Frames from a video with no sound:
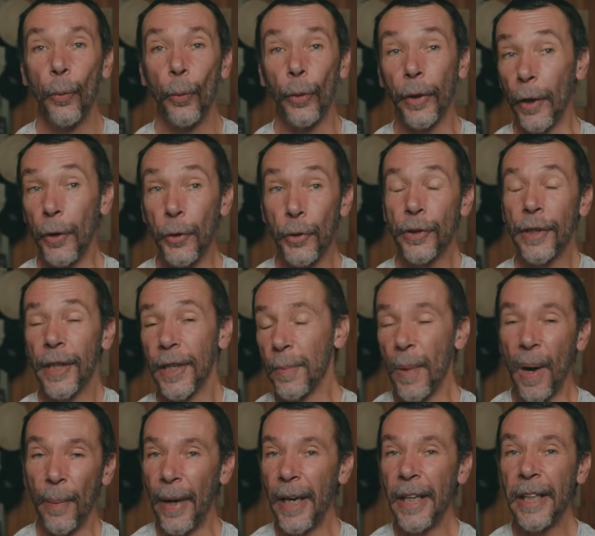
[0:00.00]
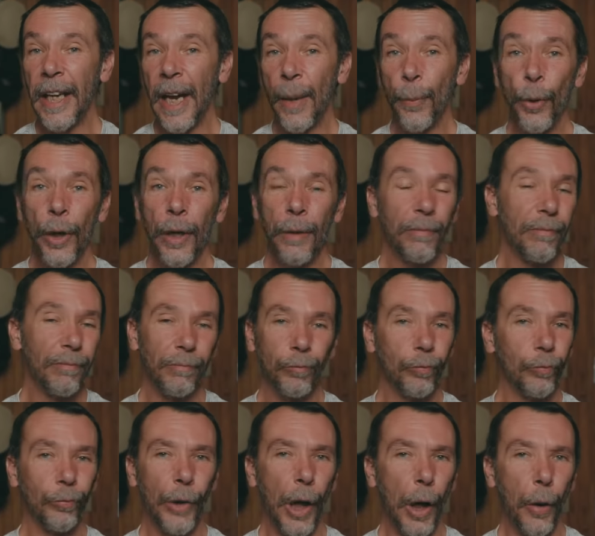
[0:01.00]
Would I use it as my main camera?
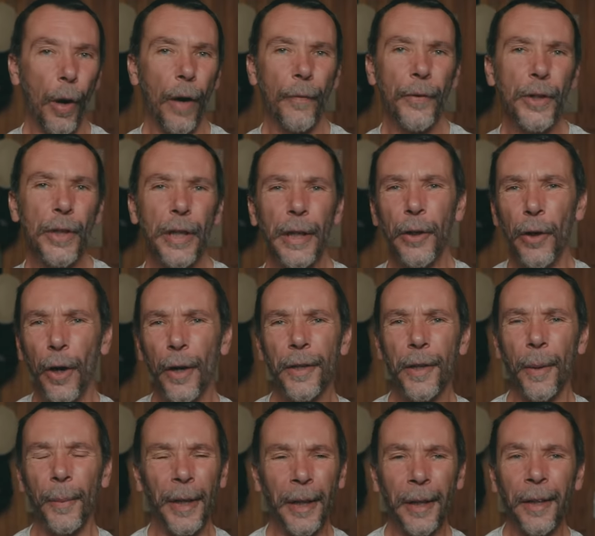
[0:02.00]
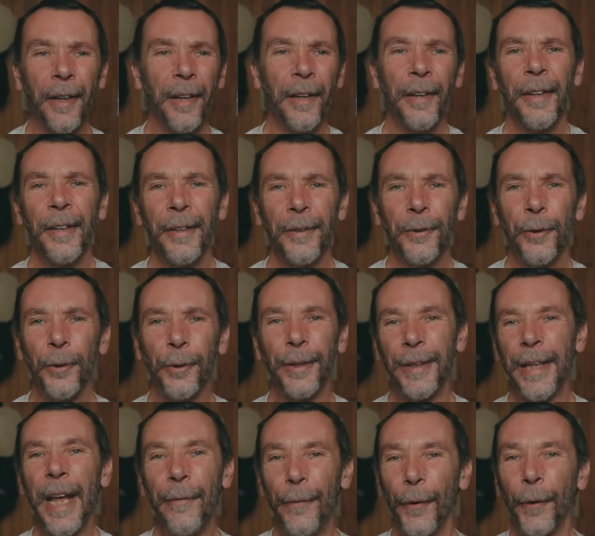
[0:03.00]
No, obviously not. I mean, you
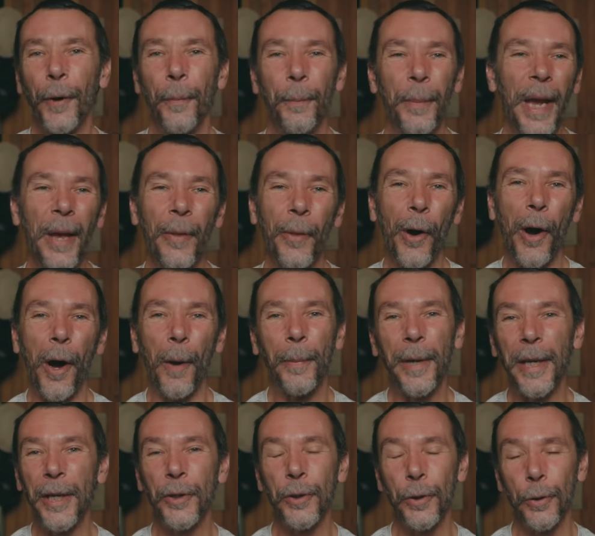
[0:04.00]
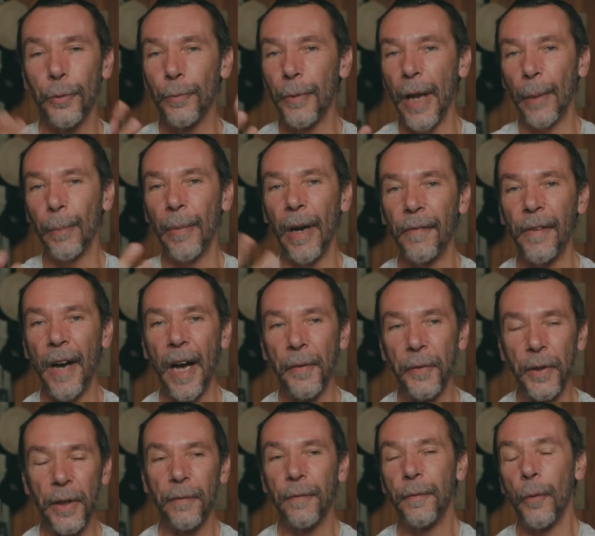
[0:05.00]
can never compare the RP to like my
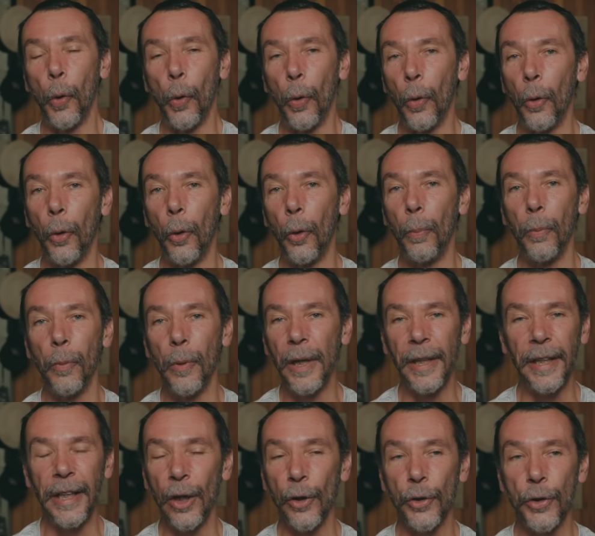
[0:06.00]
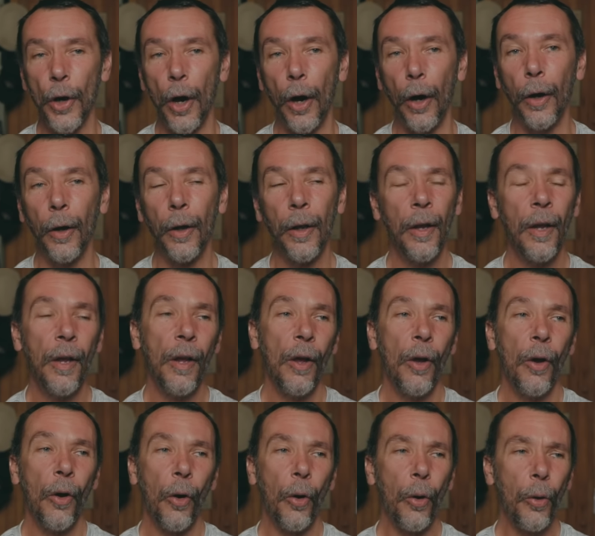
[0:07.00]
5D4 or an EOS R.
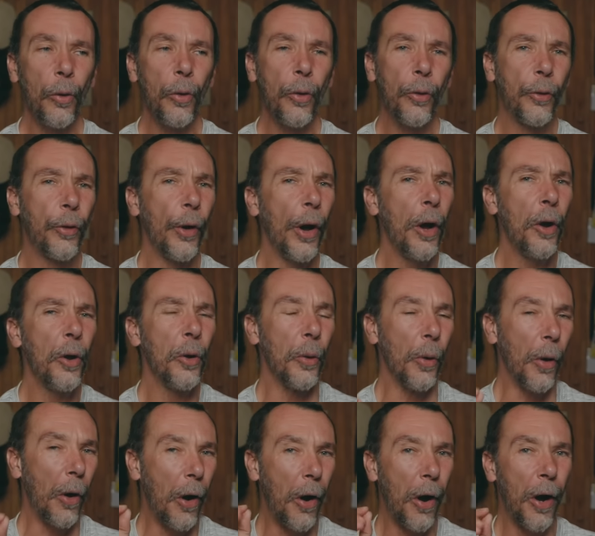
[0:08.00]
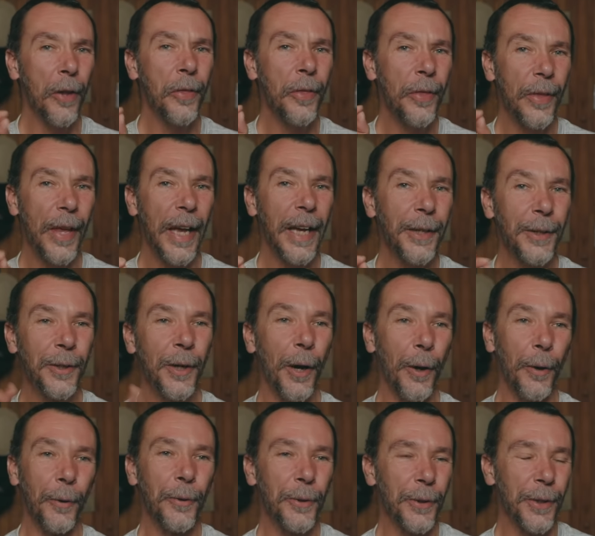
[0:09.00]
Although, on that
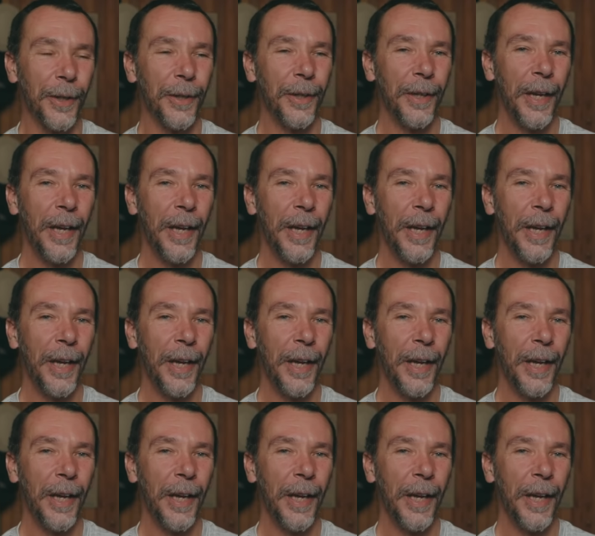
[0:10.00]
note,